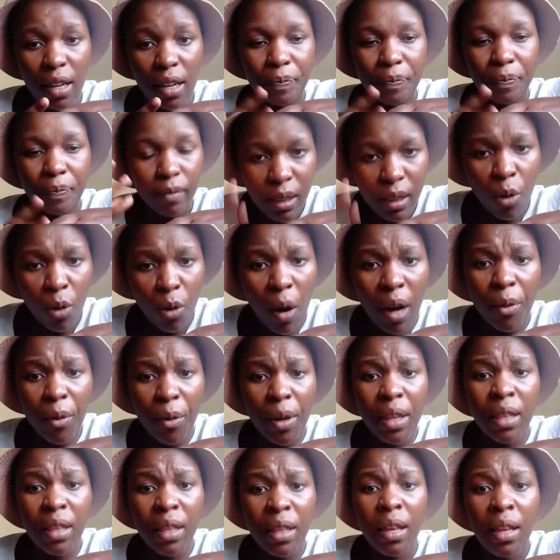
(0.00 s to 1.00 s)
work with,
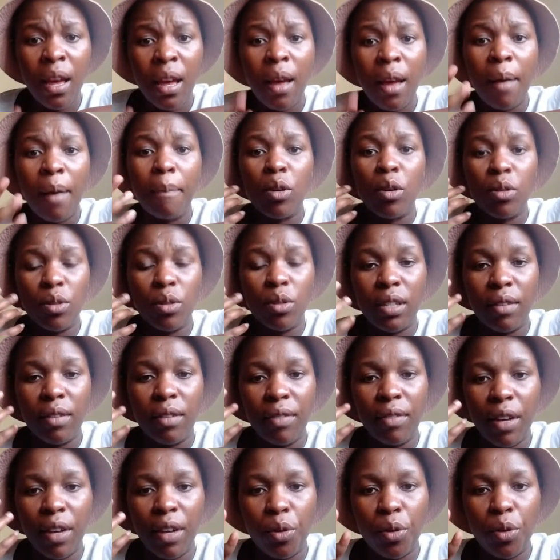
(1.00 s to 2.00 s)
because whatever
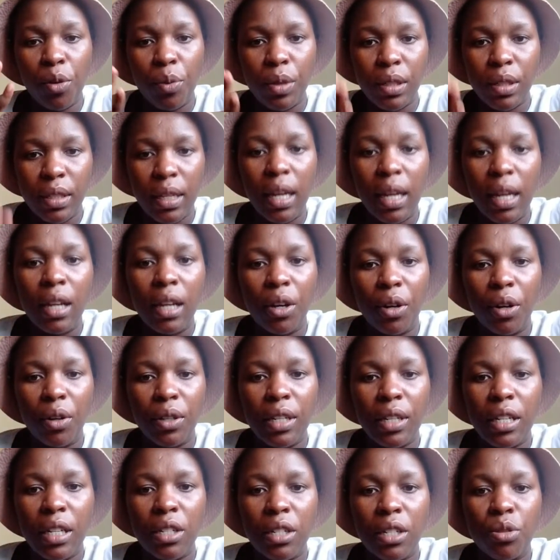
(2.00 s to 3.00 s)
you will tell your
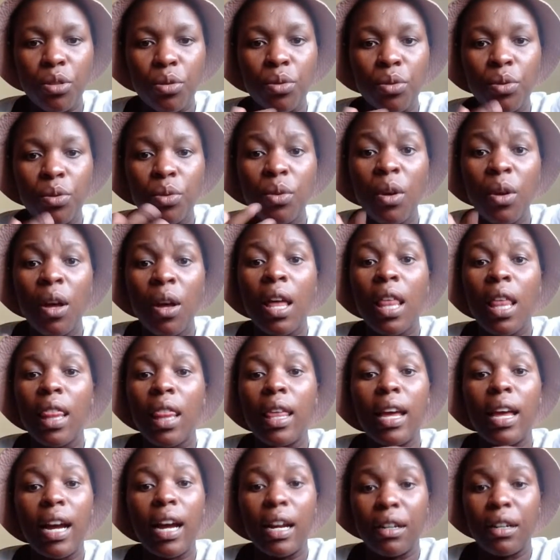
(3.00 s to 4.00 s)
audience to do, they
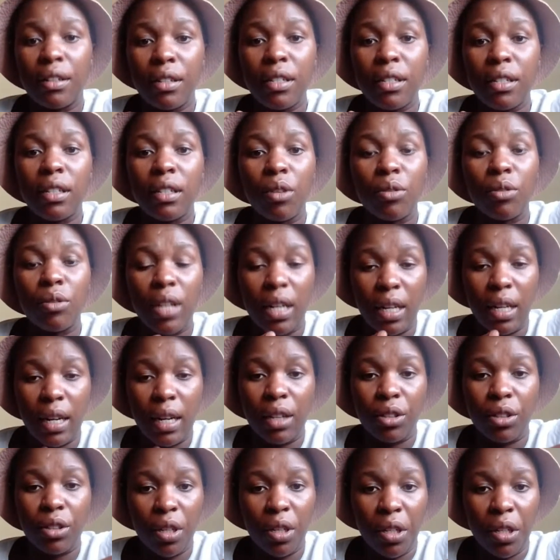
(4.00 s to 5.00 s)
can reach out and
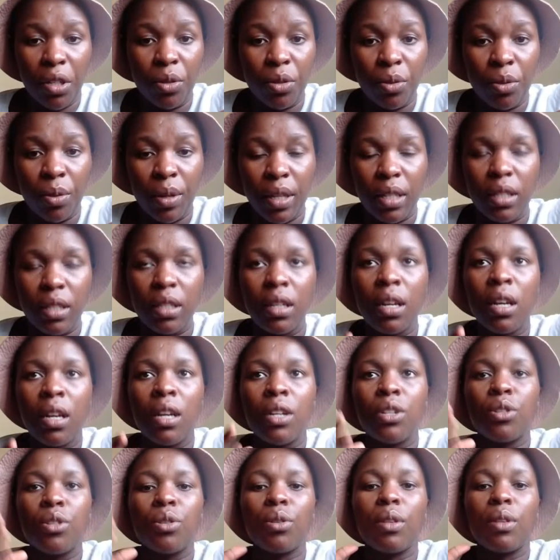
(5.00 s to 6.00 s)
actually do it.
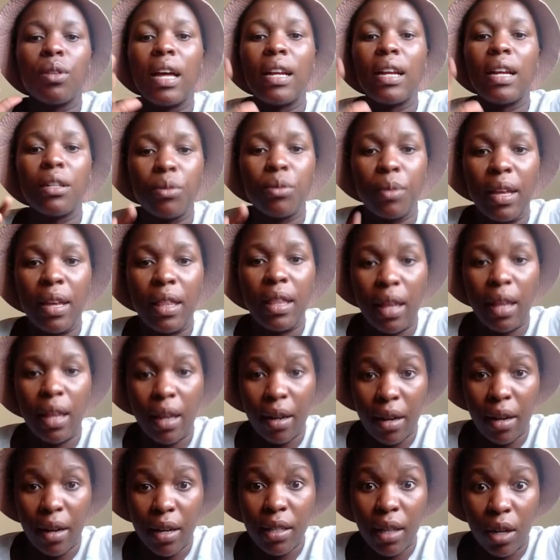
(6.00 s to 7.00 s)
So that is why they
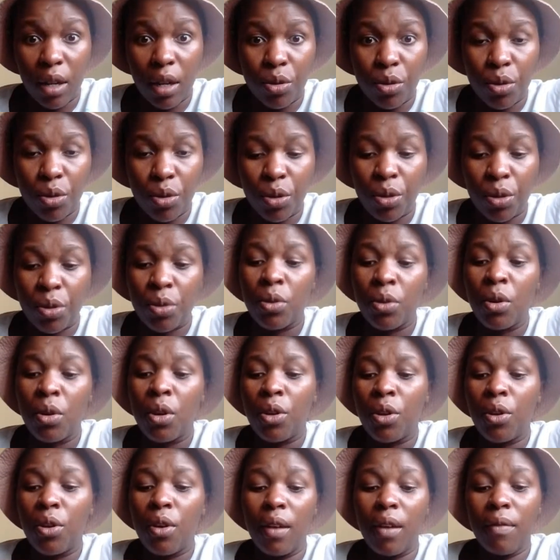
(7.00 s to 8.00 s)
reach out to you. You
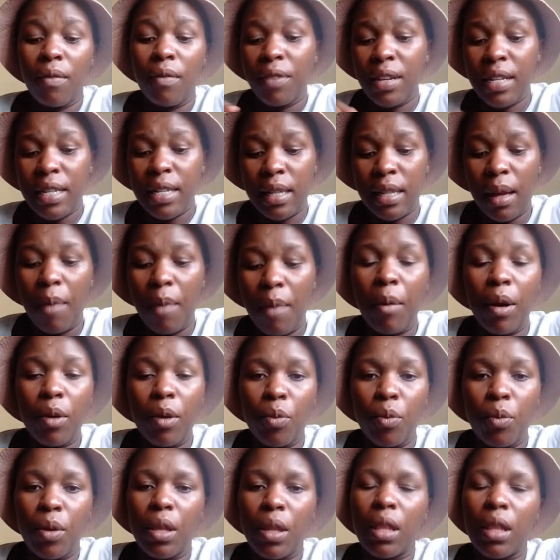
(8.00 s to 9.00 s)
can find someone
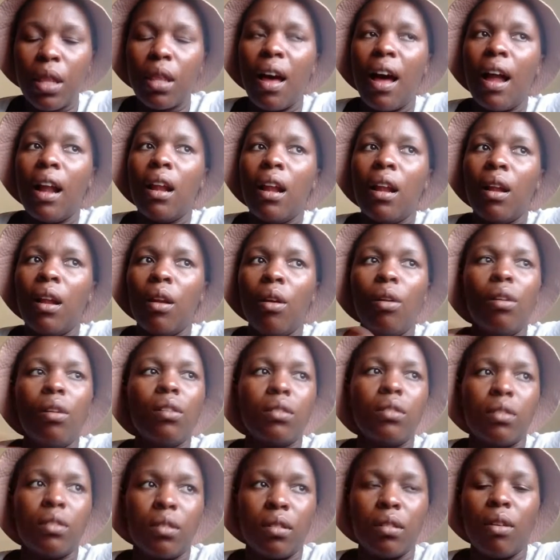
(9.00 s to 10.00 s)
with a lot
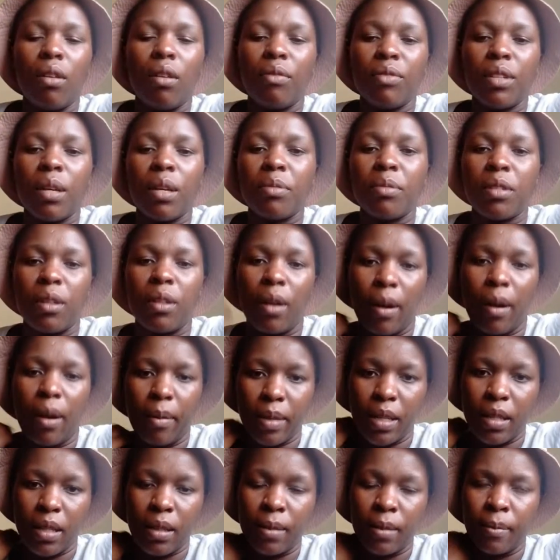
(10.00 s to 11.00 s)
of
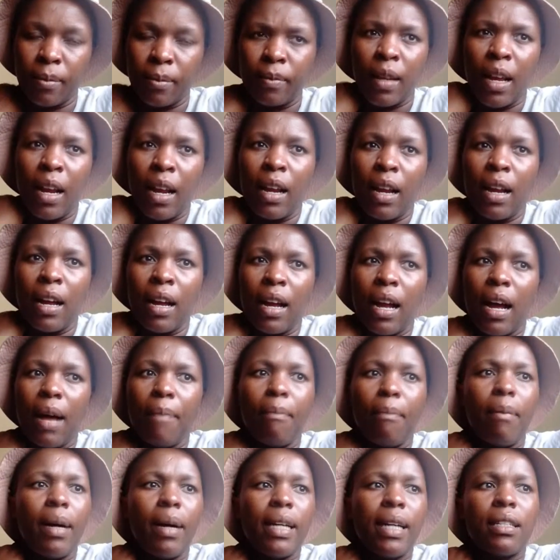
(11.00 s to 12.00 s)
subscribers,
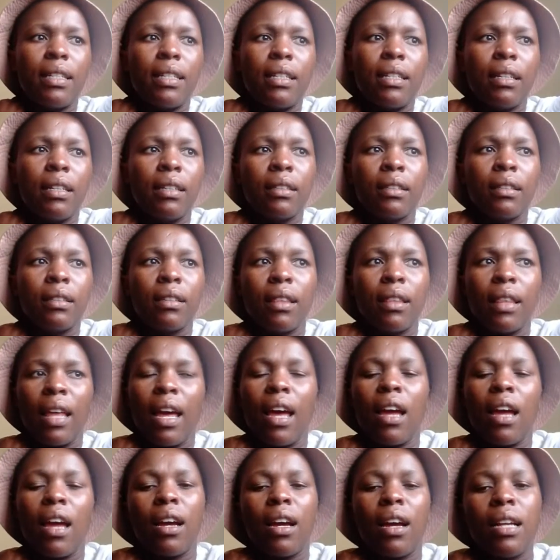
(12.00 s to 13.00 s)
but the
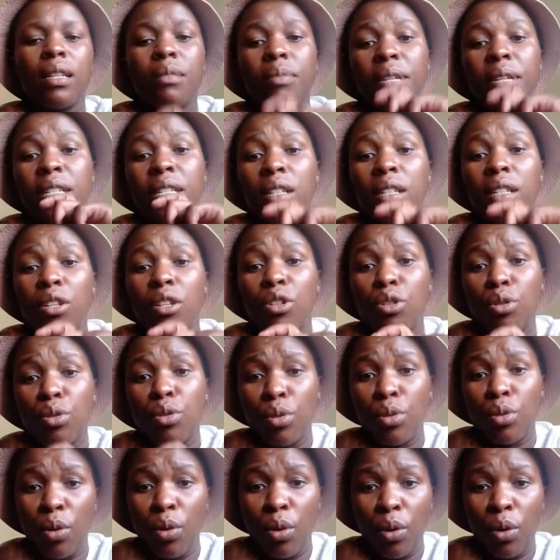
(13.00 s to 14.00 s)
engagement is so
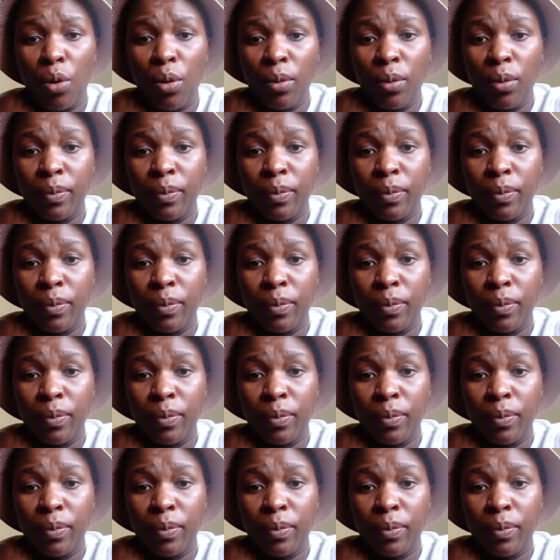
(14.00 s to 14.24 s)
low,